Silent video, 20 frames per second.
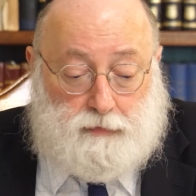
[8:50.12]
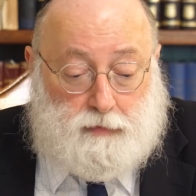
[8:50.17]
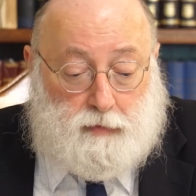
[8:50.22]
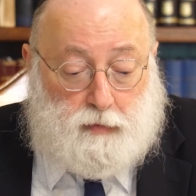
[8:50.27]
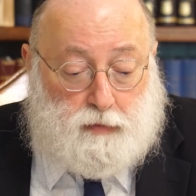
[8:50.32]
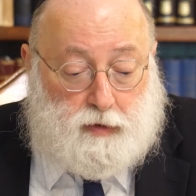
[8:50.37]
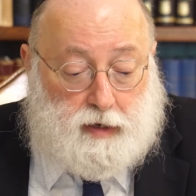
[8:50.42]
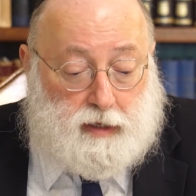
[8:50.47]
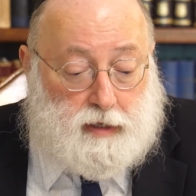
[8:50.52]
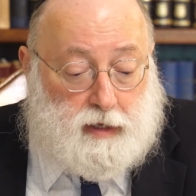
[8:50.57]

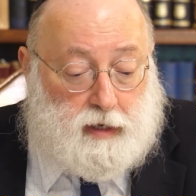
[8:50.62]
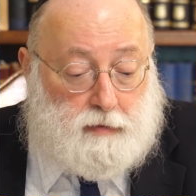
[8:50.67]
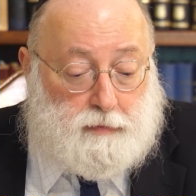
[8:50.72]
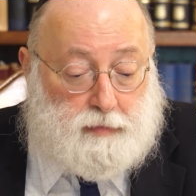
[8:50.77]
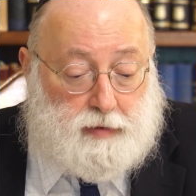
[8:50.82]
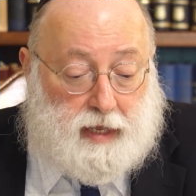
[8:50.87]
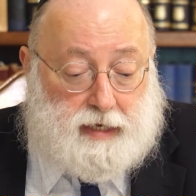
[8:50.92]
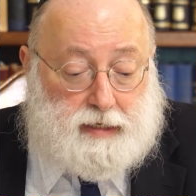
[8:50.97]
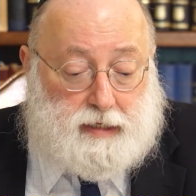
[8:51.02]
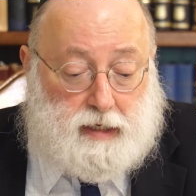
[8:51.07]
really
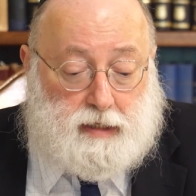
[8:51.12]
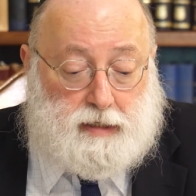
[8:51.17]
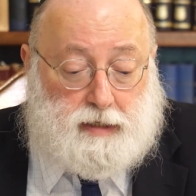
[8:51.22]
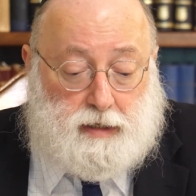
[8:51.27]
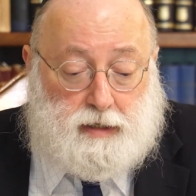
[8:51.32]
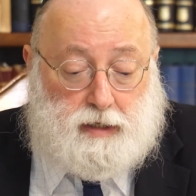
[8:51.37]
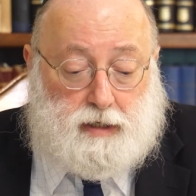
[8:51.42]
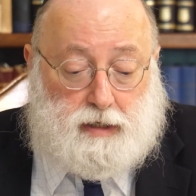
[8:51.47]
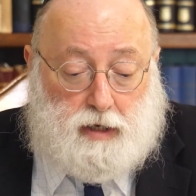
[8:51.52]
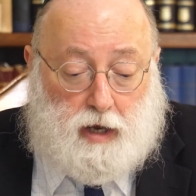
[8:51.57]
blessings
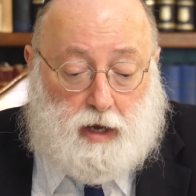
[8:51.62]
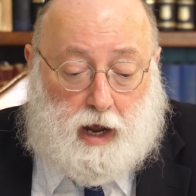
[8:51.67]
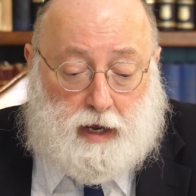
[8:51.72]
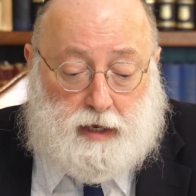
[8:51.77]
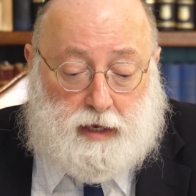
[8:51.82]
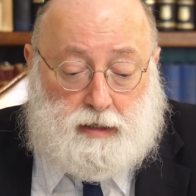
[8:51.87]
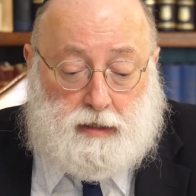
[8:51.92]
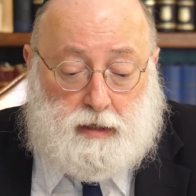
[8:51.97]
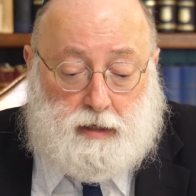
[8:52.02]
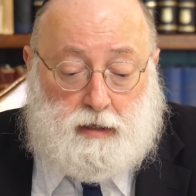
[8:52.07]
in
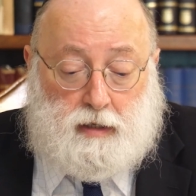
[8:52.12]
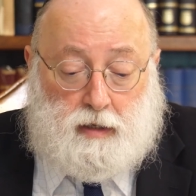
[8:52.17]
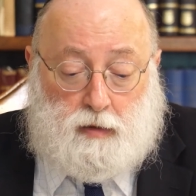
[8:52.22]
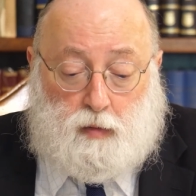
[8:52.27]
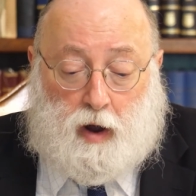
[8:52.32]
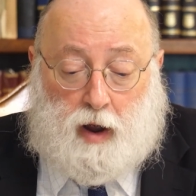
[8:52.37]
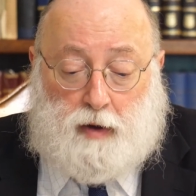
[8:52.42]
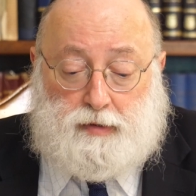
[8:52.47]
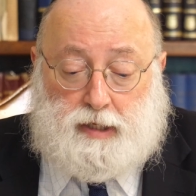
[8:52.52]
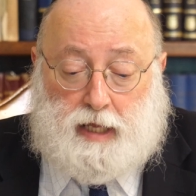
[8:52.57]
disguise,
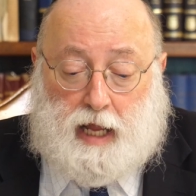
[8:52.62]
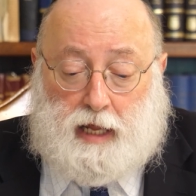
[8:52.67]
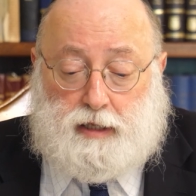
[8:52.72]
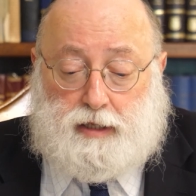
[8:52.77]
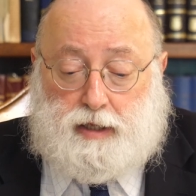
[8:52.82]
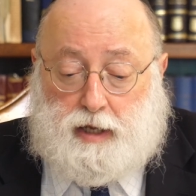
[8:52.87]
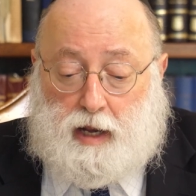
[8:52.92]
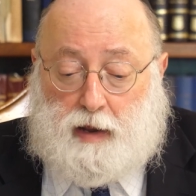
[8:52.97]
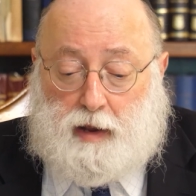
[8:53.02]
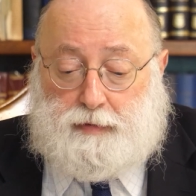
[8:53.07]
why was the
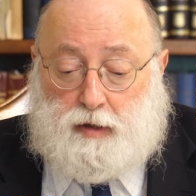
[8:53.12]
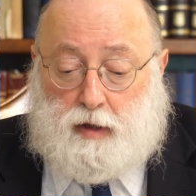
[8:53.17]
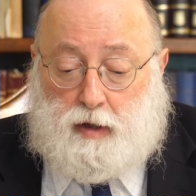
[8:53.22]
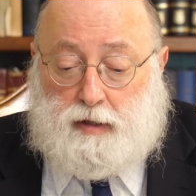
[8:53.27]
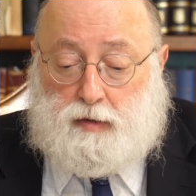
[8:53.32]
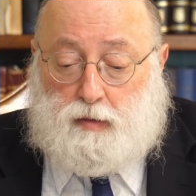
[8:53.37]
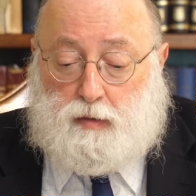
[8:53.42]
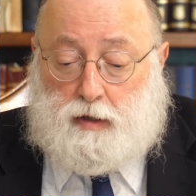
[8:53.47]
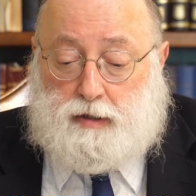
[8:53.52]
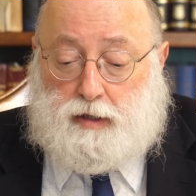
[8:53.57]
Alter Rebbe the
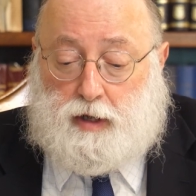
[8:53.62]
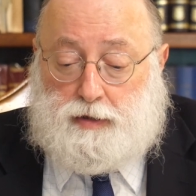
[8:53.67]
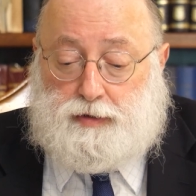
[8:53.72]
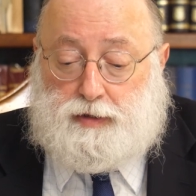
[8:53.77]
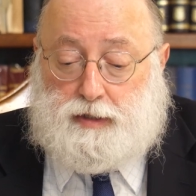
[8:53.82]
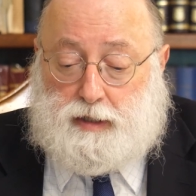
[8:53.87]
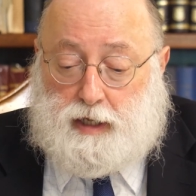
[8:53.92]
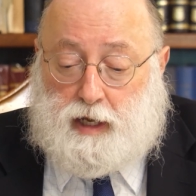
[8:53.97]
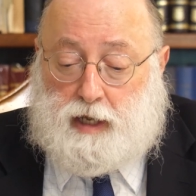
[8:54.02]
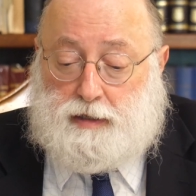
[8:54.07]
only one to
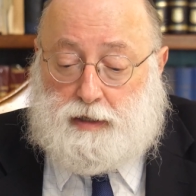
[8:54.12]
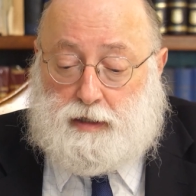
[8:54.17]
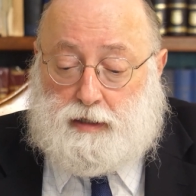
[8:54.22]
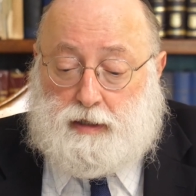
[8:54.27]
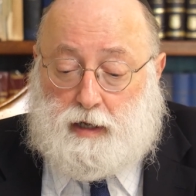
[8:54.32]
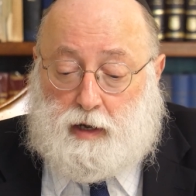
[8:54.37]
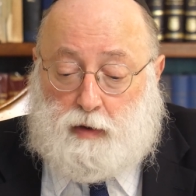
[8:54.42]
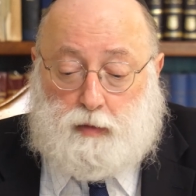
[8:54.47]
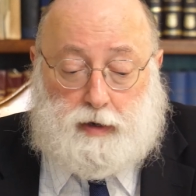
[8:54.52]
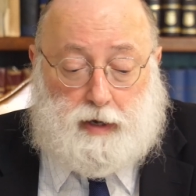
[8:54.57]
understand
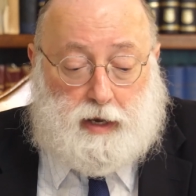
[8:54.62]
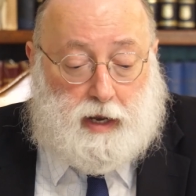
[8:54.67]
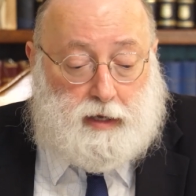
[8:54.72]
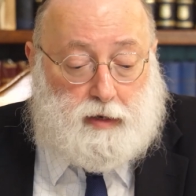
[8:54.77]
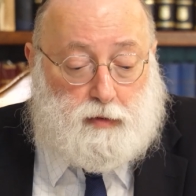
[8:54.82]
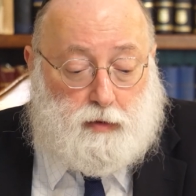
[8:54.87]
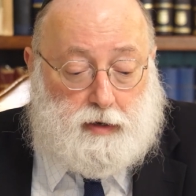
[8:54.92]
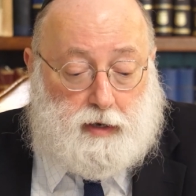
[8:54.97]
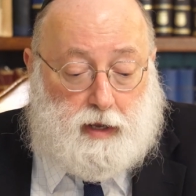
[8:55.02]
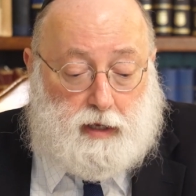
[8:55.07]
this? And when
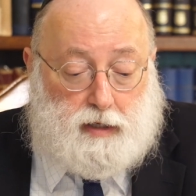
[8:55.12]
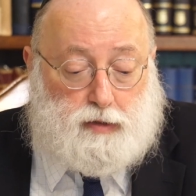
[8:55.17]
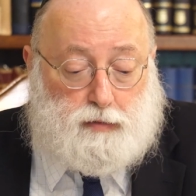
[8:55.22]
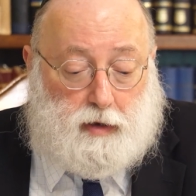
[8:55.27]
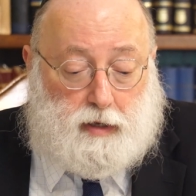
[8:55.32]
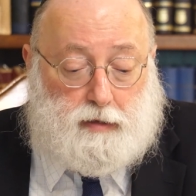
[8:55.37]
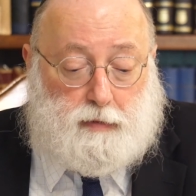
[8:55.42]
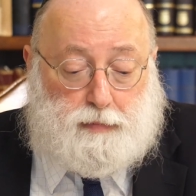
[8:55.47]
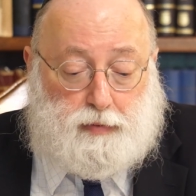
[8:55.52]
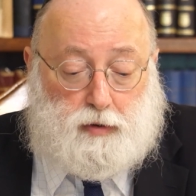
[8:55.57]
anyone else
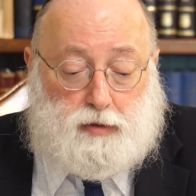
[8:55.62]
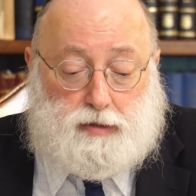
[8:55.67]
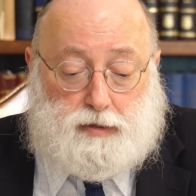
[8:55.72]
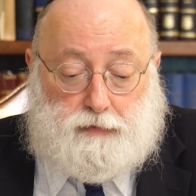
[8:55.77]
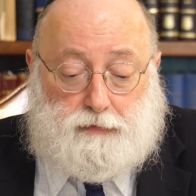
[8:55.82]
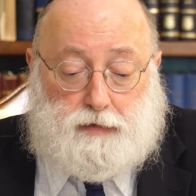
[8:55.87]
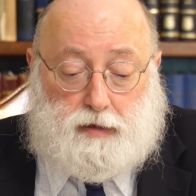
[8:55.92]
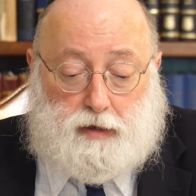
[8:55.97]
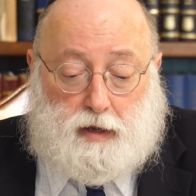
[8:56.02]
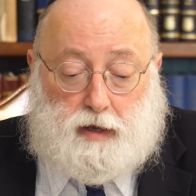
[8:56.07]
read the portion
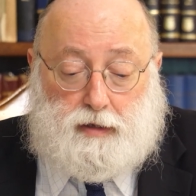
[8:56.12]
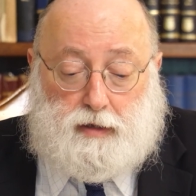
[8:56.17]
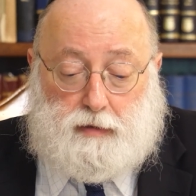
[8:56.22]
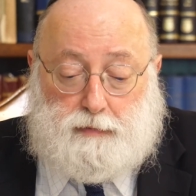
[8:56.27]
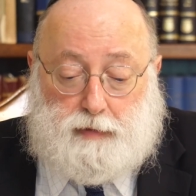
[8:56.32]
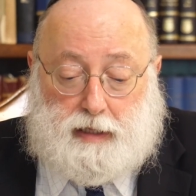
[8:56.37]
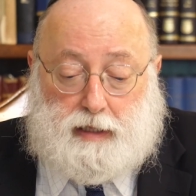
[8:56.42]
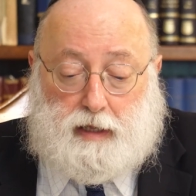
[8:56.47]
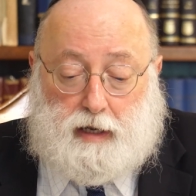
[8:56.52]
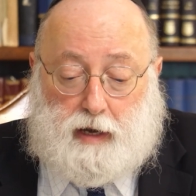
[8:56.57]
of the Torah, the
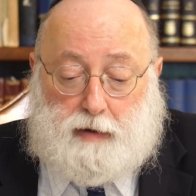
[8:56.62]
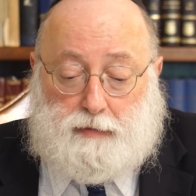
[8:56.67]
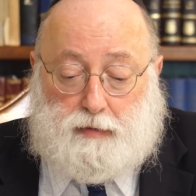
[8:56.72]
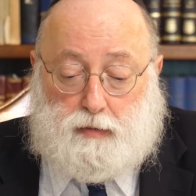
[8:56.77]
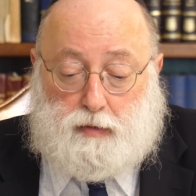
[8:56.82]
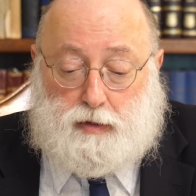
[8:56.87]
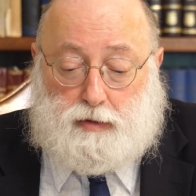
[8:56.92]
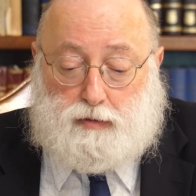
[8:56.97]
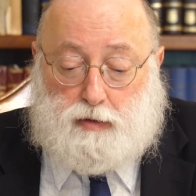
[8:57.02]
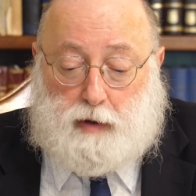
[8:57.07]
Mittler Rebbe
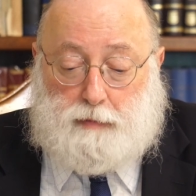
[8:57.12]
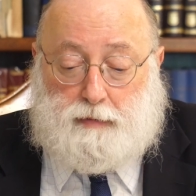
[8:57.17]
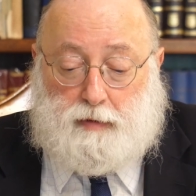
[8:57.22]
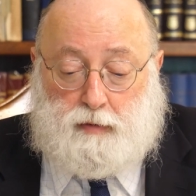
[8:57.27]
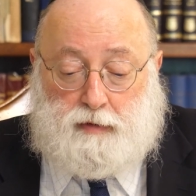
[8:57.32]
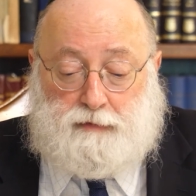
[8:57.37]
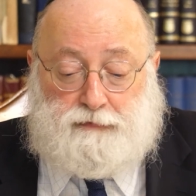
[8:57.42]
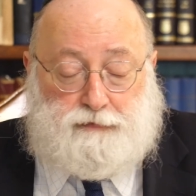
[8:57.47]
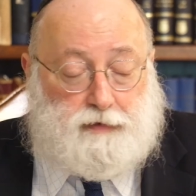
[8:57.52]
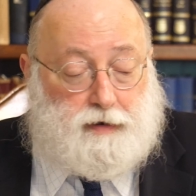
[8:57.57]
would tremble
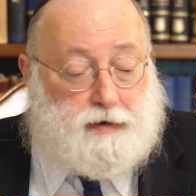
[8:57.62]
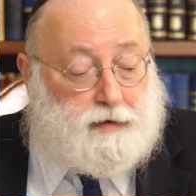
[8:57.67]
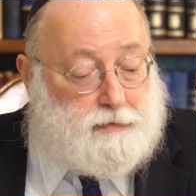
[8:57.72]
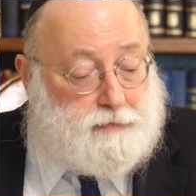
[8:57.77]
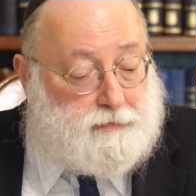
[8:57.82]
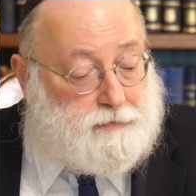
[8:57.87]
with fear.